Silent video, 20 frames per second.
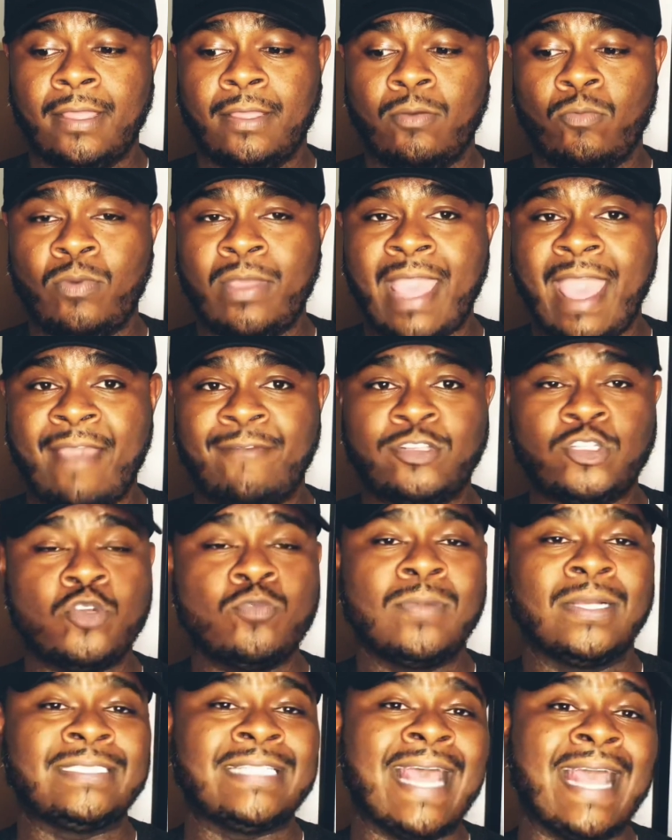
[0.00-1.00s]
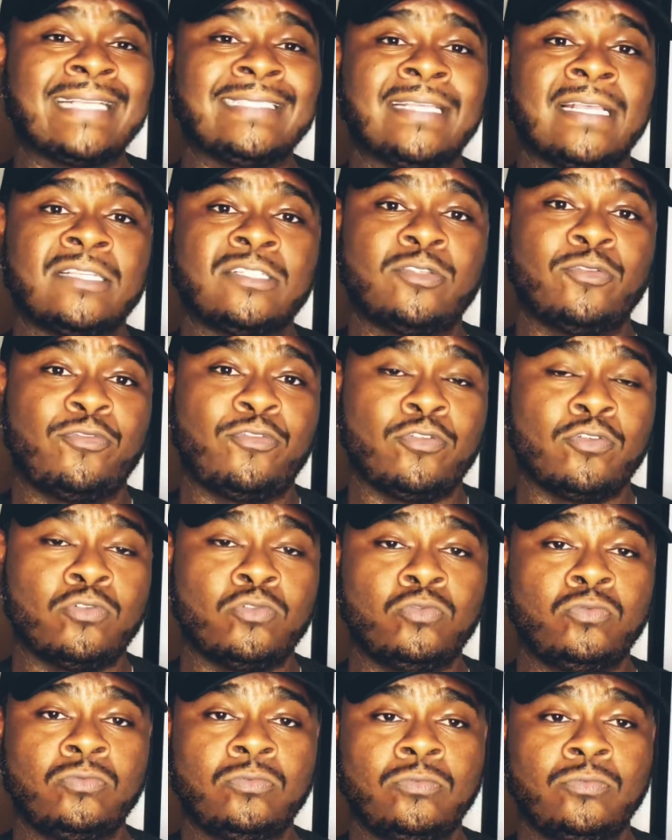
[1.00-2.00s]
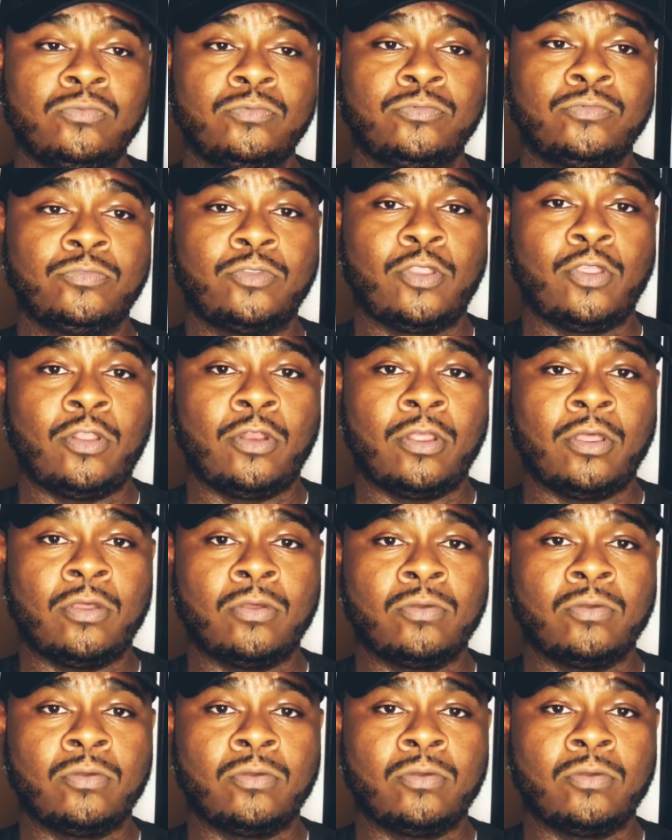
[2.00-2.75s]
we have too much access to food, you know?